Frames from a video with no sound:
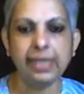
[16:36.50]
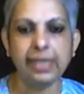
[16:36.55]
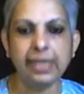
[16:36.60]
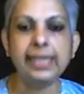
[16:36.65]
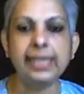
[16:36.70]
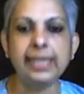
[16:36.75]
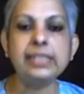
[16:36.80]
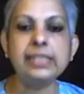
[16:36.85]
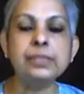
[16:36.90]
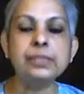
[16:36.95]

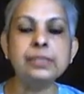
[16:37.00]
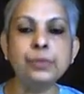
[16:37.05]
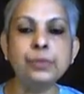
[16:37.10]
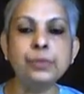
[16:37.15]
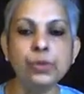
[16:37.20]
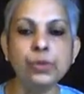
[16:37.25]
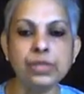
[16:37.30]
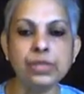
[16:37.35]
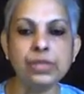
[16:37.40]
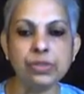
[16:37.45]
Its
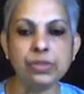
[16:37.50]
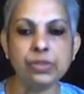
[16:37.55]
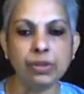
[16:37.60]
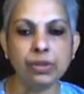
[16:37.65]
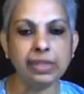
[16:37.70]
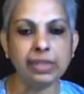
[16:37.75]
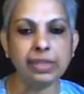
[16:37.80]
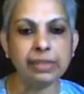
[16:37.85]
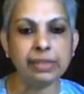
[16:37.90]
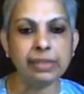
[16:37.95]
approach is
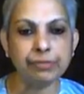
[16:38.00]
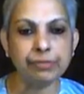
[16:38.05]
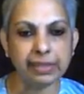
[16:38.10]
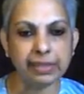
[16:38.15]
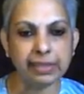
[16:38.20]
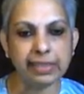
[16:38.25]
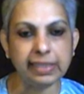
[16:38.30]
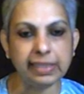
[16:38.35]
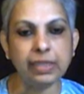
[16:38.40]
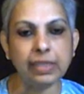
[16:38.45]
already
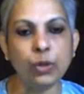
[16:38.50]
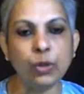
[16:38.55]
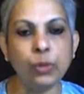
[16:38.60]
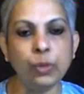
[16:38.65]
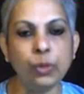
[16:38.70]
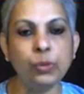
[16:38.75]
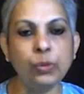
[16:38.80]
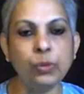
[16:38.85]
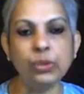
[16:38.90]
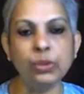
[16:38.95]
affecting
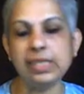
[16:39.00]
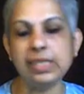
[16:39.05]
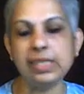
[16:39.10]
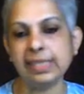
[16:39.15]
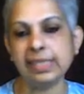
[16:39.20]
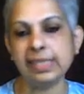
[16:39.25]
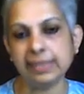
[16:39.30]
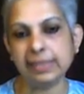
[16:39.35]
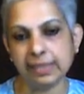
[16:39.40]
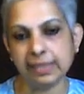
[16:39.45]

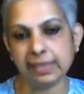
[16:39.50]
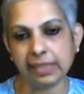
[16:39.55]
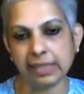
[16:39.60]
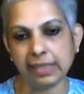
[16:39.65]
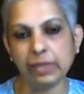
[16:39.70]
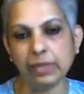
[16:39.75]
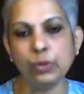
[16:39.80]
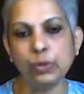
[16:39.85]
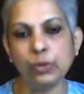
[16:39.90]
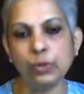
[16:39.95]
homeowners in
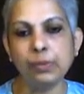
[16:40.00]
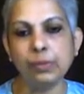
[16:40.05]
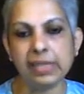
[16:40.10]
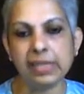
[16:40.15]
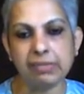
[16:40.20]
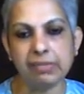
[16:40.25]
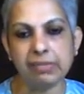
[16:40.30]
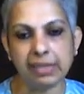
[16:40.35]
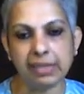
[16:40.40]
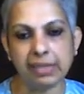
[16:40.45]
Turkey who
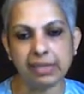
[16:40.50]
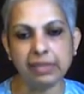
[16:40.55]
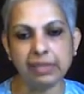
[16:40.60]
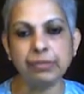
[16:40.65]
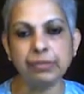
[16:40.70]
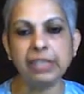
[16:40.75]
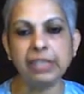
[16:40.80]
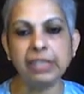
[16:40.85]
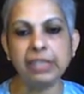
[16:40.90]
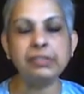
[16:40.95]
must weather
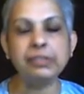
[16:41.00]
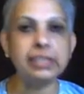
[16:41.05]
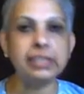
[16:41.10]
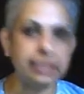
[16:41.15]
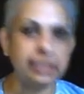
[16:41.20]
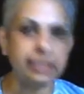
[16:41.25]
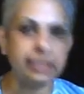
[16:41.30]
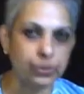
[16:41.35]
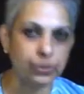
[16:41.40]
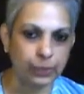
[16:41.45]
frequent
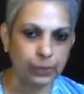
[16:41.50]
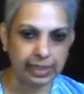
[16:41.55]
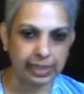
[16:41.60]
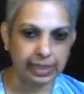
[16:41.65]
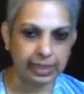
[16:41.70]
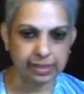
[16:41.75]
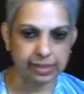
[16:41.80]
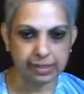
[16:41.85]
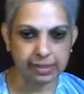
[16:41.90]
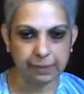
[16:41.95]

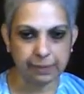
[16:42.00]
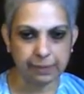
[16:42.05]
earthquakes.